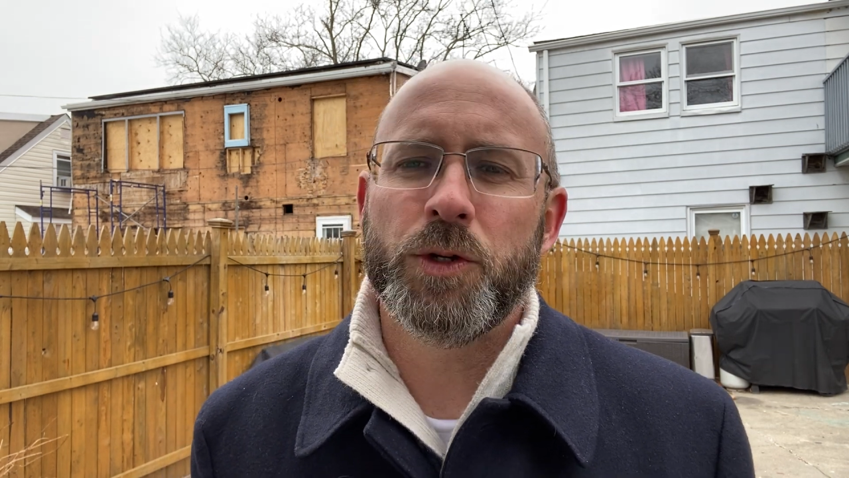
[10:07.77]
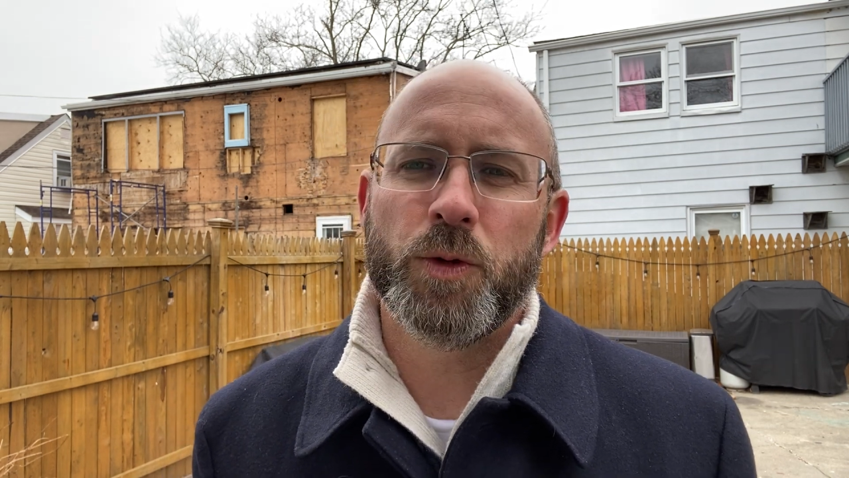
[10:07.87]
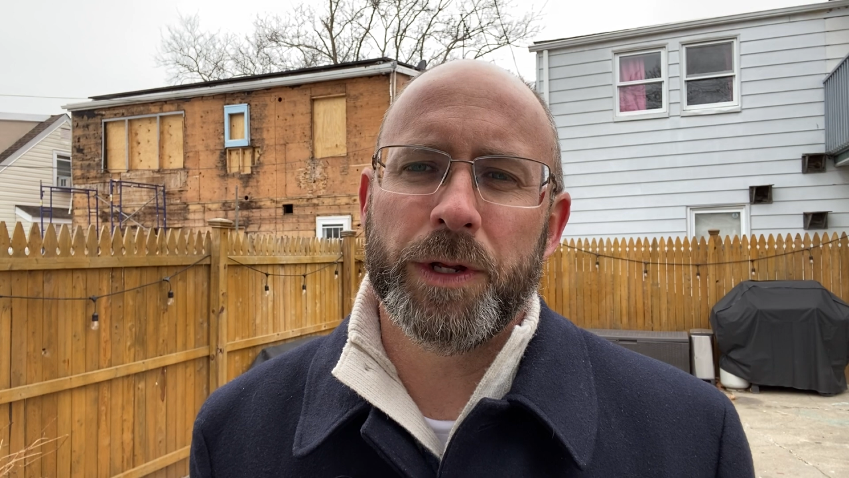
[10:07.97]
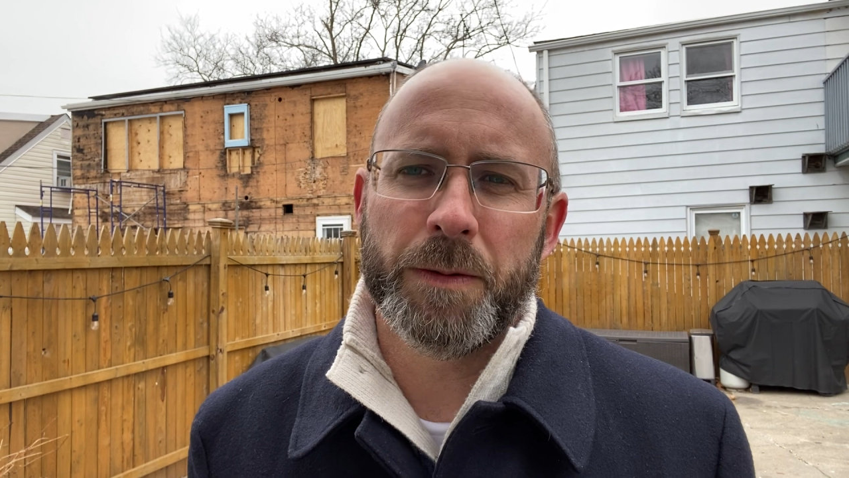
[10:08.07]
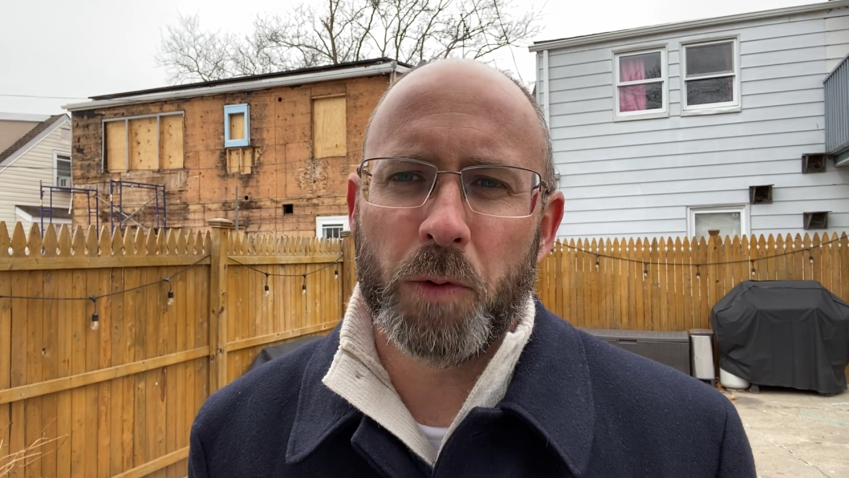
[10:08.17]

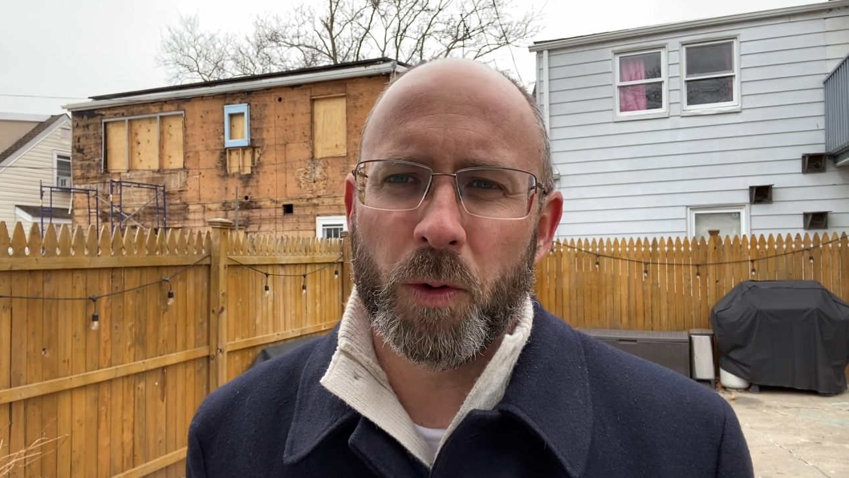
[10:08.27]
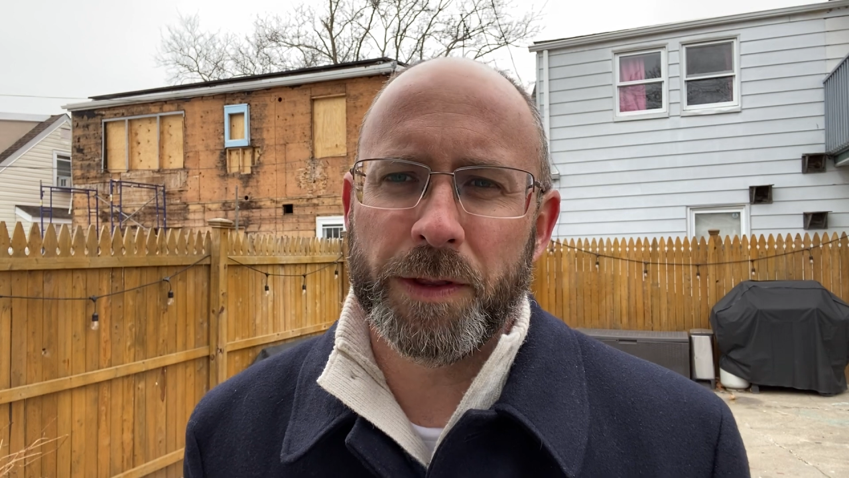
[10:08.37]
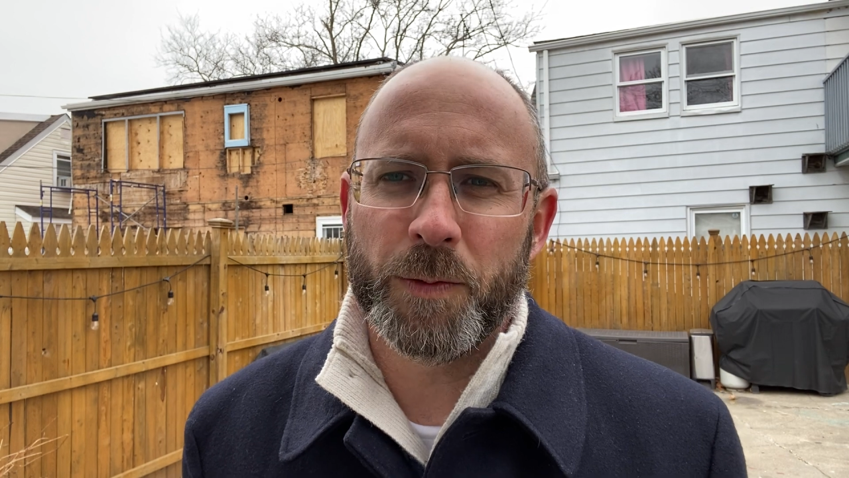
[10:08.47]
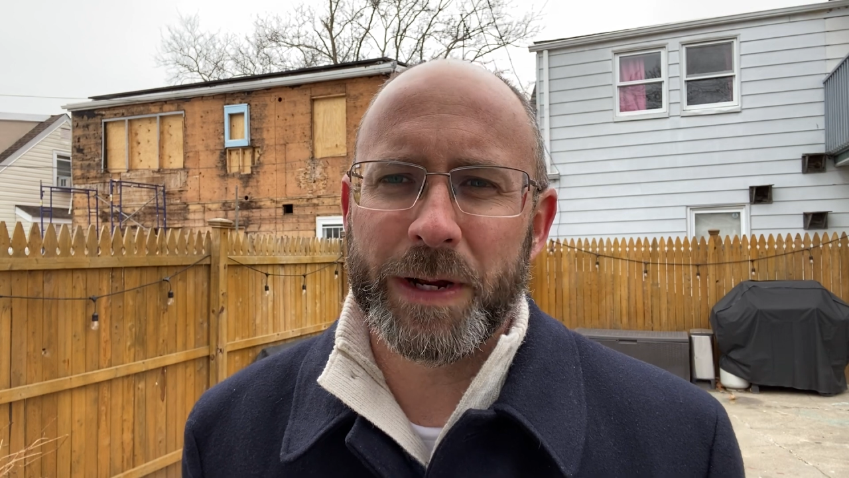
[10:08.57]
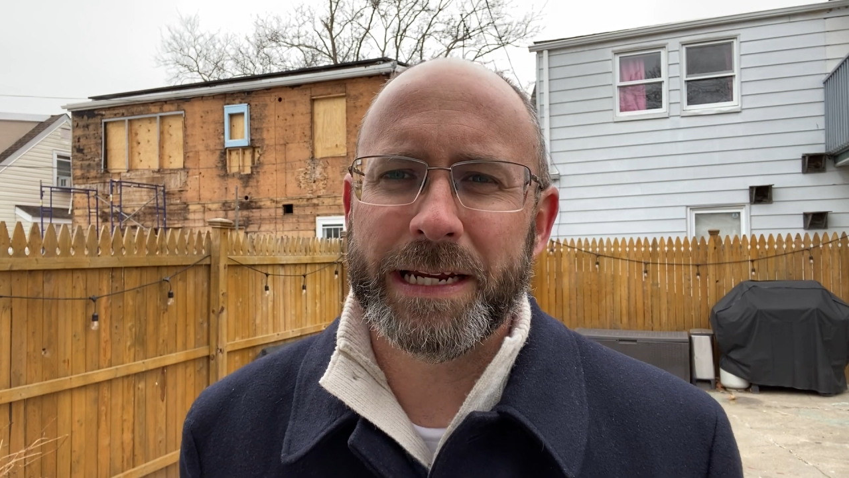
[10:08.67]
do any more
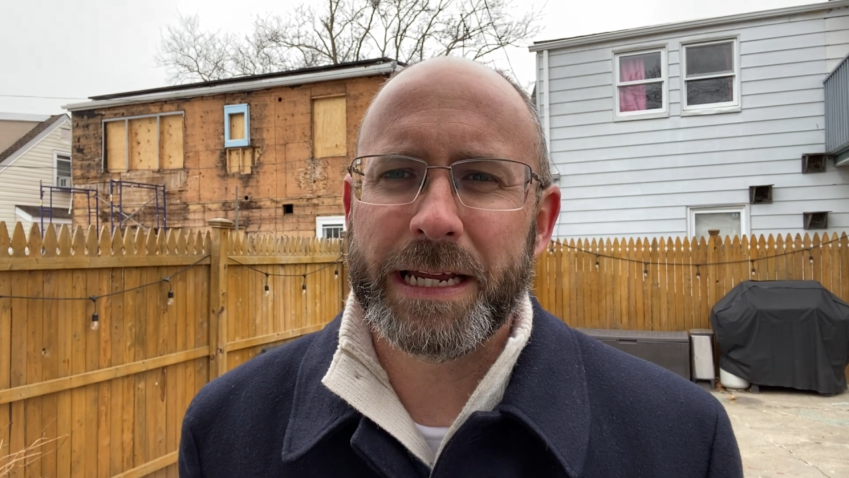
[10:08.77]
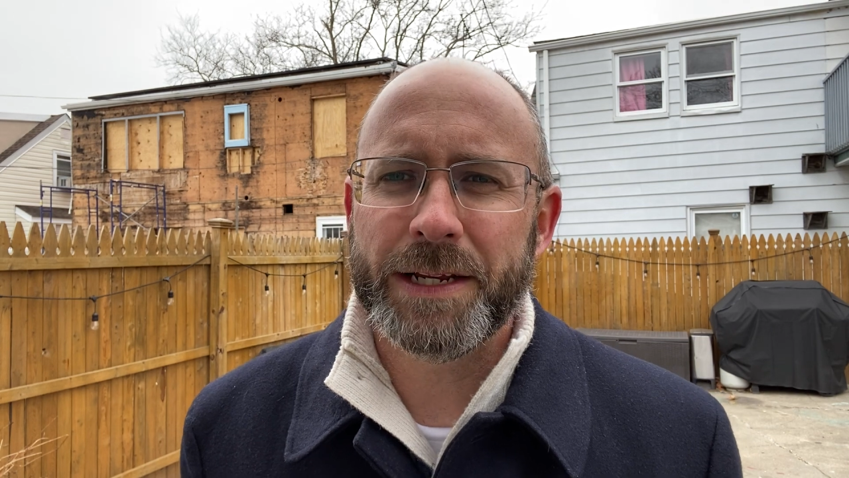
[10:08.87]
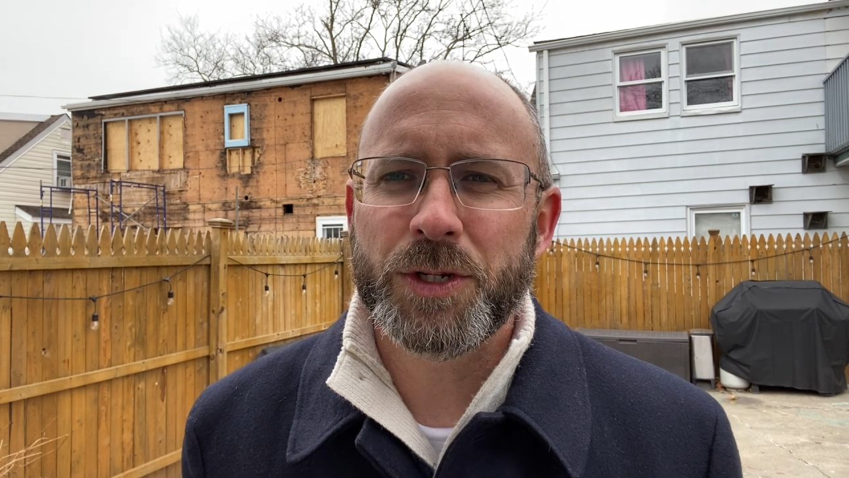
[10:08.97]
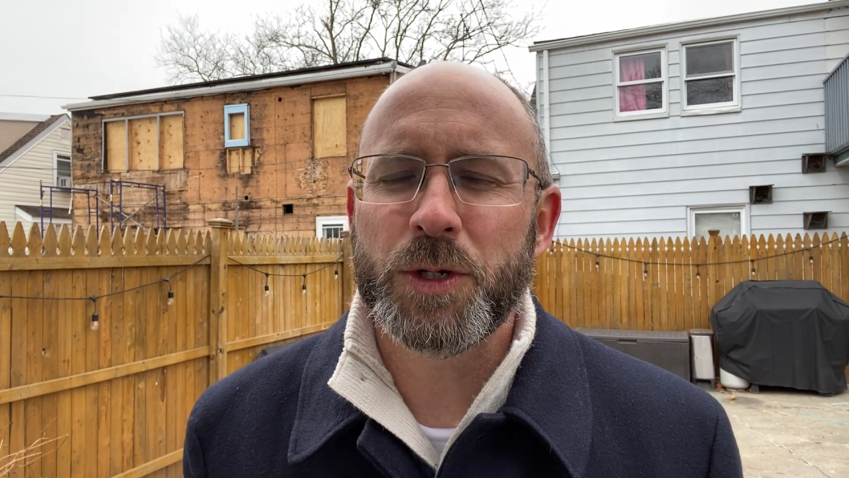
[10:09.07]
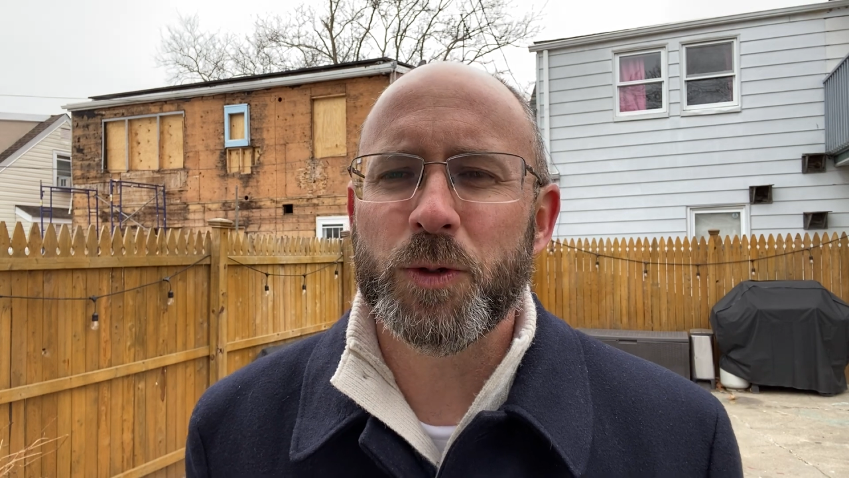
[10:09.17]
than we need to.